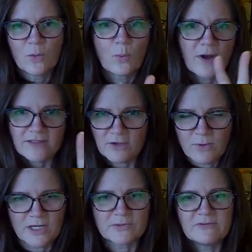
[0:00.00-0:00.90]
where they
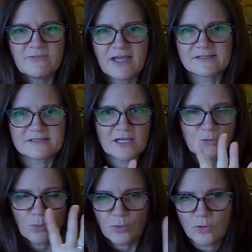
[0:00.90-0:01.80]
want to invest
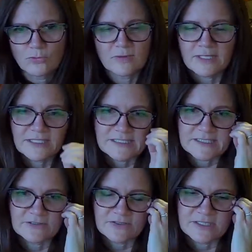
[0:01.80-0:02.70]
and who really
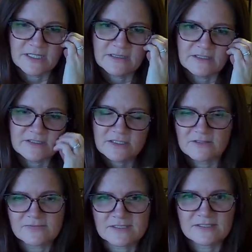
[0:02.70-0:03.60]
is interested in their
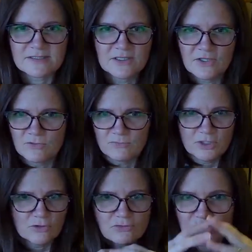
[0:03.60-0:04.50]
services.
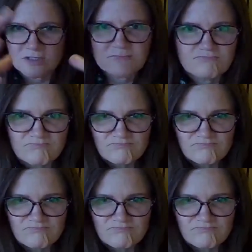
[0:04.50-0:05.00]
You don't just